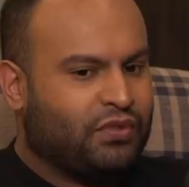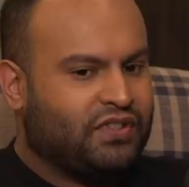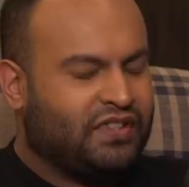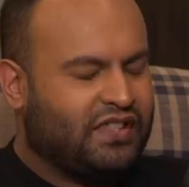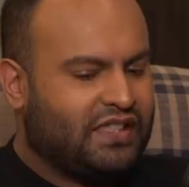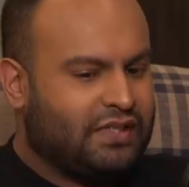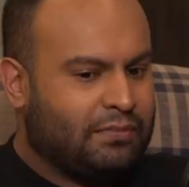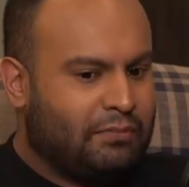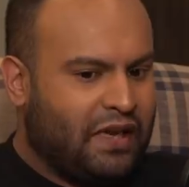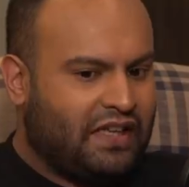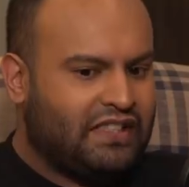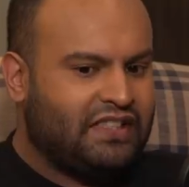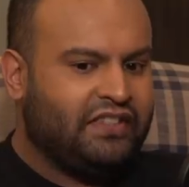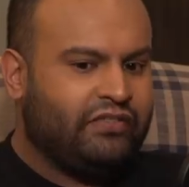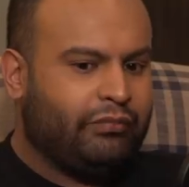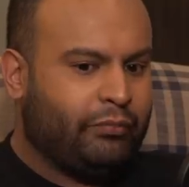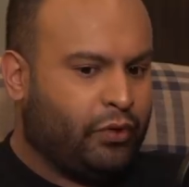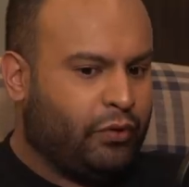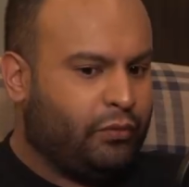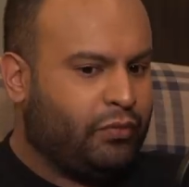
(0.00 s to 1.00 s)
was this
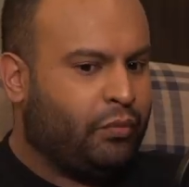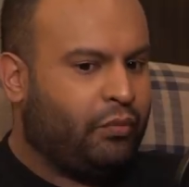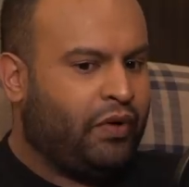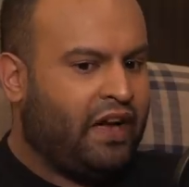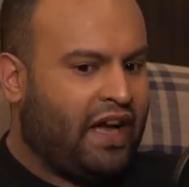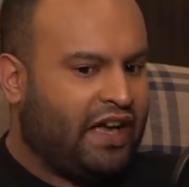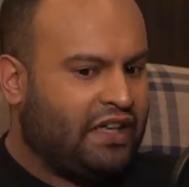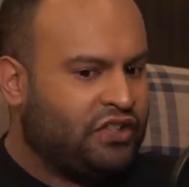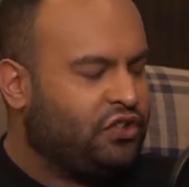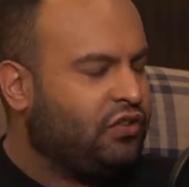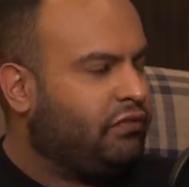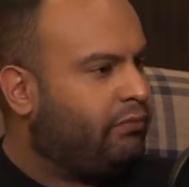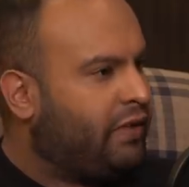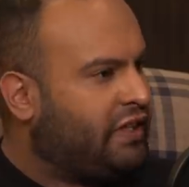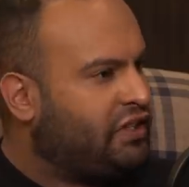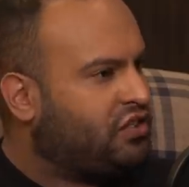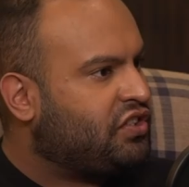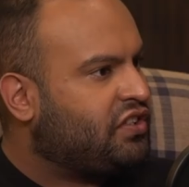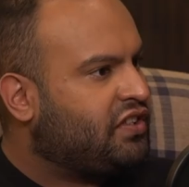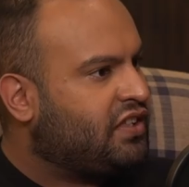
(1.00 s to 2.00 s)
massive moment where, as you've
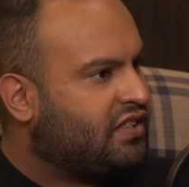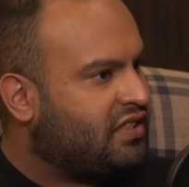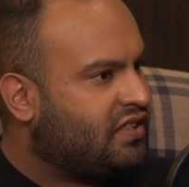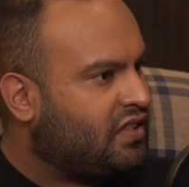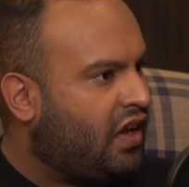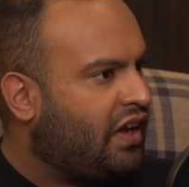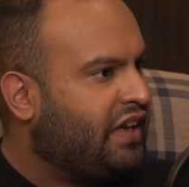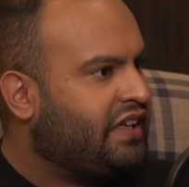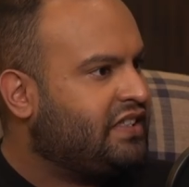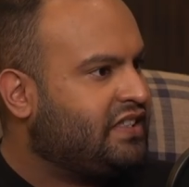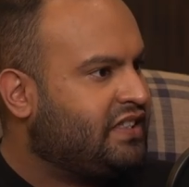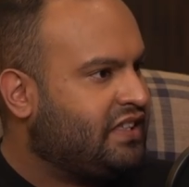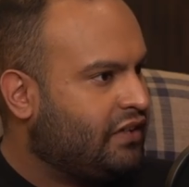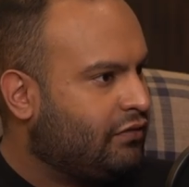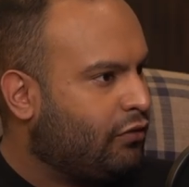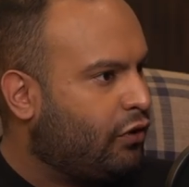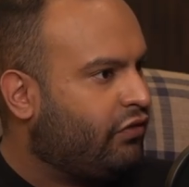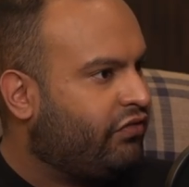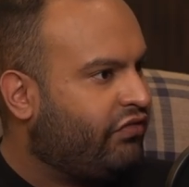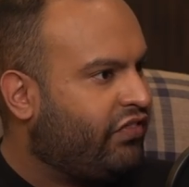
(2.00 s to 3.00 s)
mentioned, the size
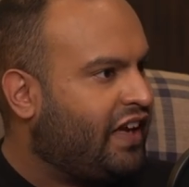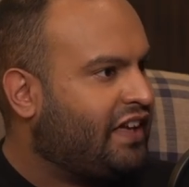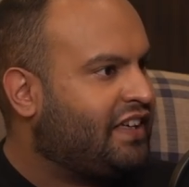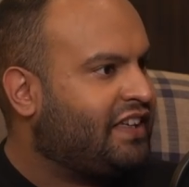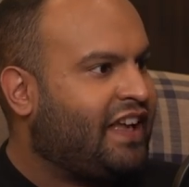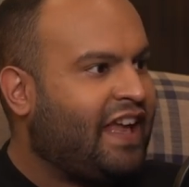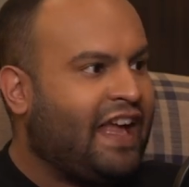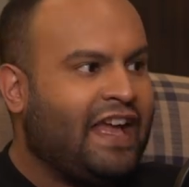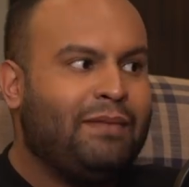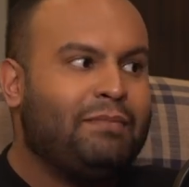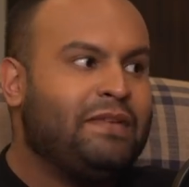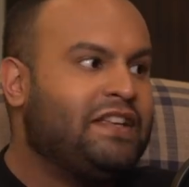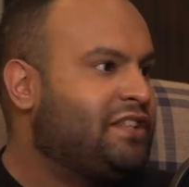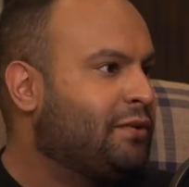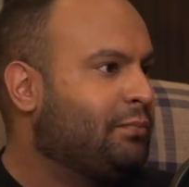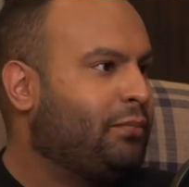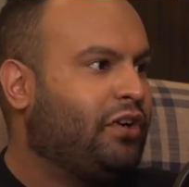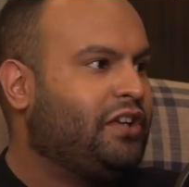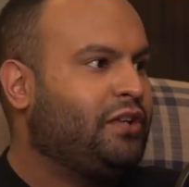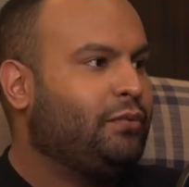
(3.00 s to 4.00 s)
zero fad came
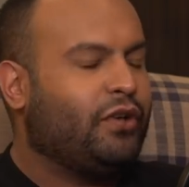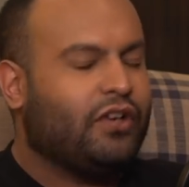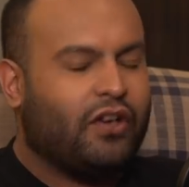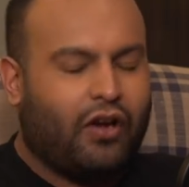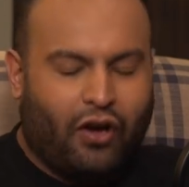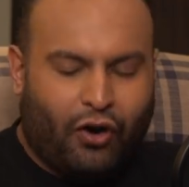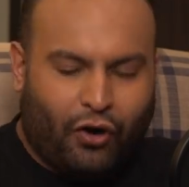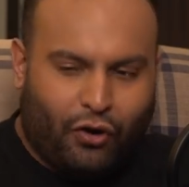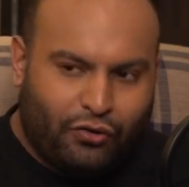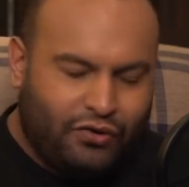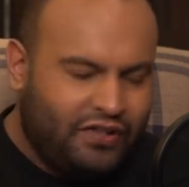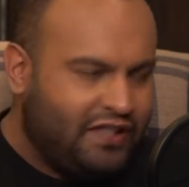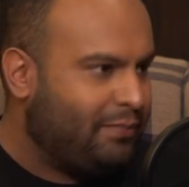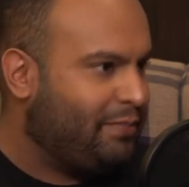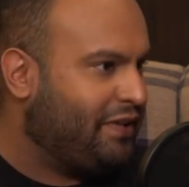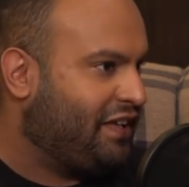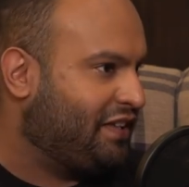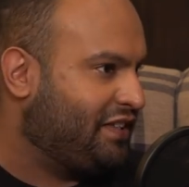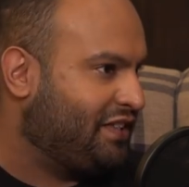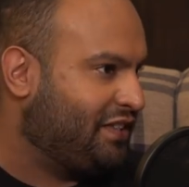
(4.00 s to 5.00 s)
into Bollywood only
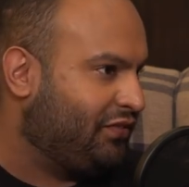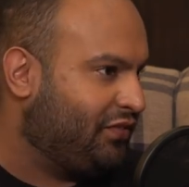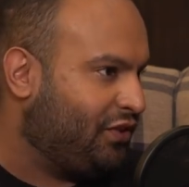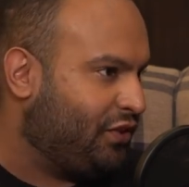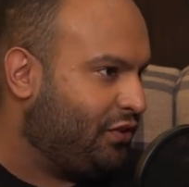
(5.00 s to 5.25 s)
because of